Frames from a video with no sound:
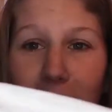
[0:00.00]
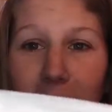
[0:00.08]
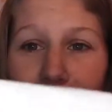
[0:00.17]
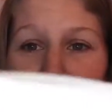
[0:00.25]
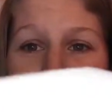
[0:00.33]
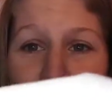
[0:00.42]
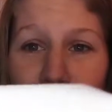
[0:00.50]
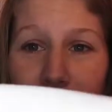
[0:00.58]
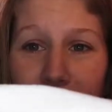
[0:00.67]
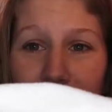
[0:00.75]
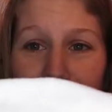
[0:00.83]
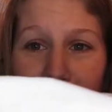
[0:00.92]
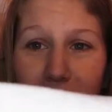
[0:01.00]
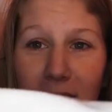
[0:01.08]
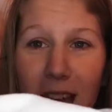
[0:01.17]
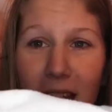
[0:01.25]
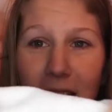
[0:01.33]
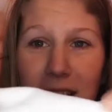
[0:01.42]
Oh, can you guys see
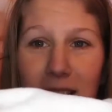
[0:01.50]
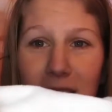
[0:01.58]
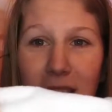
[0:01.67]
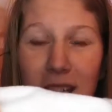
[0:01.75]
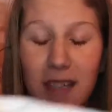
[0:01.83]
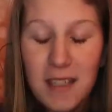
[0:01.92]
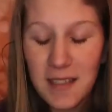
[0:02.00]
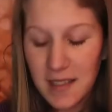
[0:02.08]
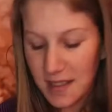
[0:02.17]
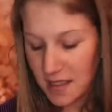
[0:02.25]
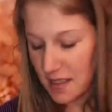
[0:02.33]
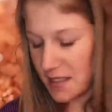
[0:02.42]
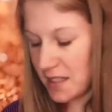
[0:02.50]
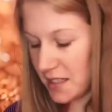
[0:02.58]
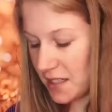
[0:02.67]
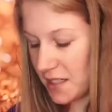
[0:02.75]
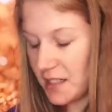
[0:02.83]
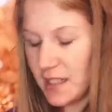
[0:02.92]
that?
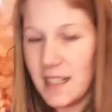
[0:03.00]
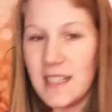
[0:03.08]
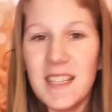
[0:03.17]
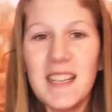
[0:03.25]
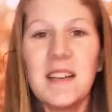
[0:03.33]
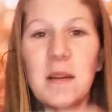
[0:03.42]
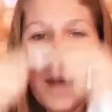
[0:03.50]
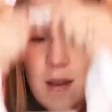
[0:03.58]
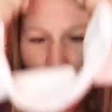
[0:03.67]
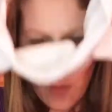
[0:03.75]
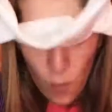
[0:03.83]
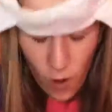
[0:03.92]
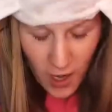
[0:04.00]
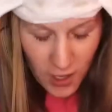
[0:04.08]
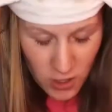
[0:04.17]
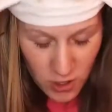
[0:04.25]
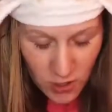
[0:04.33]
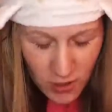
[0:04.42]
And it didn't come out in the
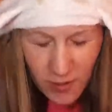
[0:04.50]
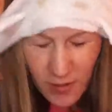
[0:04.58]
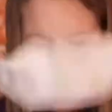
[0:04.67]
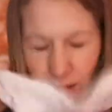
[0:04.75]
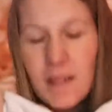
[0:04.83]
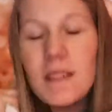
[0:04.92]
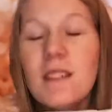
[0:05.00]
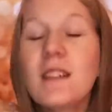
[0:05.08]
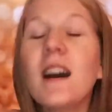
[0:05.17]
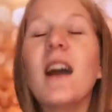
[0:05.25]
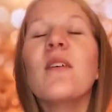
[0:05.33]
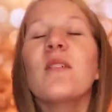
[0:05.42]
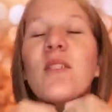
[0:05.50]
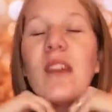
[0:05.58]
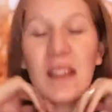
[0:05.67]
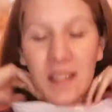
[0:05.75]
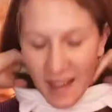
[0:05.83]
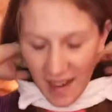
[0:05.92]
wash. I was
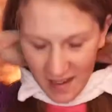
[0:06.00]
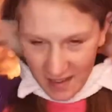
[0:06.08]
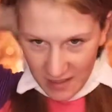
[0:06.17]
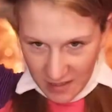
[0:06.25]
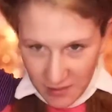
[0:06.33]
very sad.